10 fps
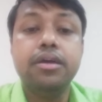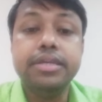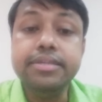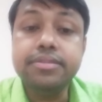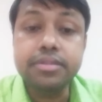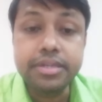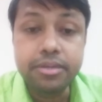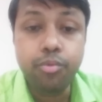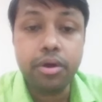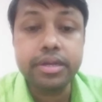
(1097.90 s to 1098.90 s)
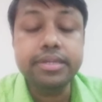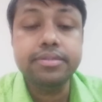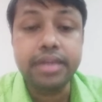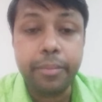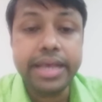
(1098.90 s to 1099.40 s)

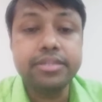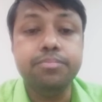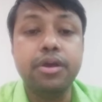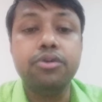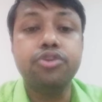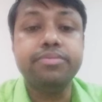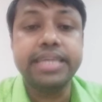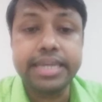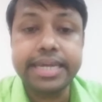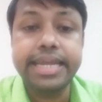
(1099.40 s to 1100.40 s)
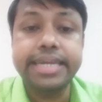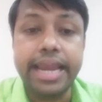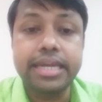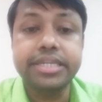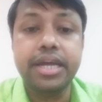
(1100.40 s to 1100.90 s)
is damaged because of central canal
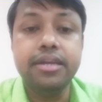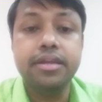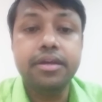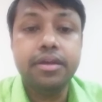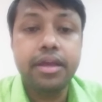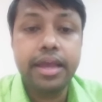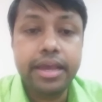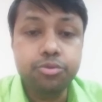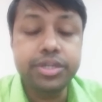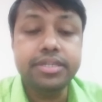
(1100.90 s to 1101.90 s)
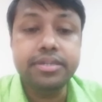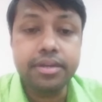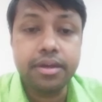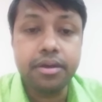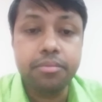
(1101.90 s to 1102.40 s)
dilatation, which
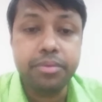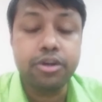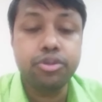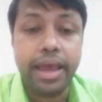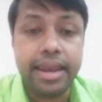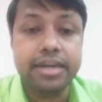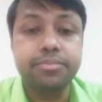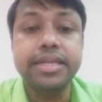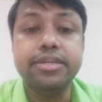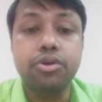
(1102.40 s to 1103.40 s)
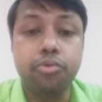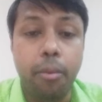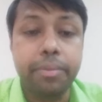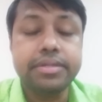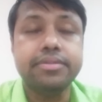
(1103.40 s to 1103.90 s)
because of enlargement it
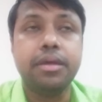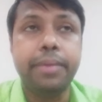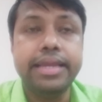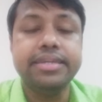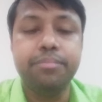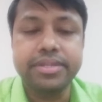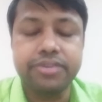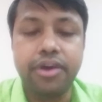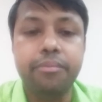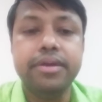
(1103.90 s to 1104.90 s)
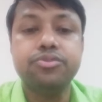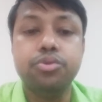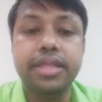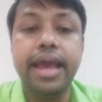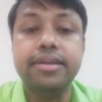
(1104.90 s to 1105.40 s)
compresses the pain and temperature fibers, so
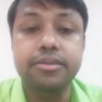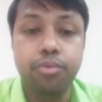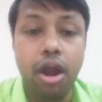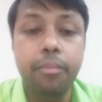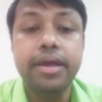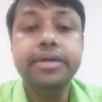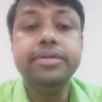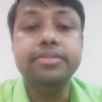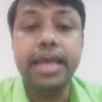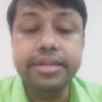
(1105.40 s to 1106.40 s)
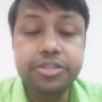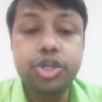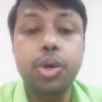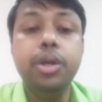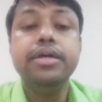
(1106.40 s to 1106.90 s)
they are involved, they are
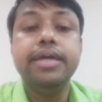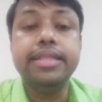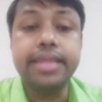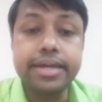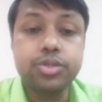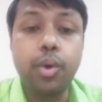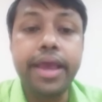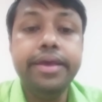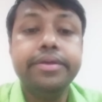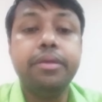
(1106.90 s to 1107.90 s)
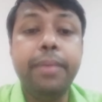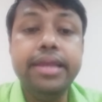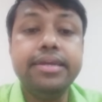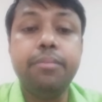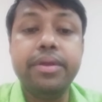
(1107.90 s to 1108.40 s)
injured, and that's why the
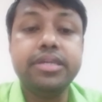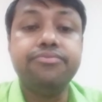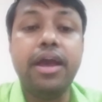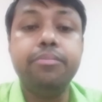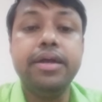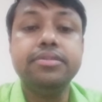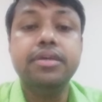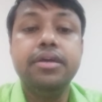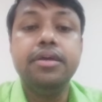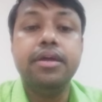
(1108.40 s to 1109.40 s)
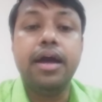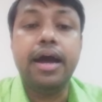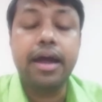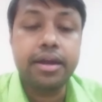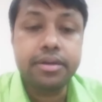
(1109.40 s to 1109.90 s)
pain and temperature fibers
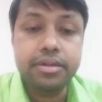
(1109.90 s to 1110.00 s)
are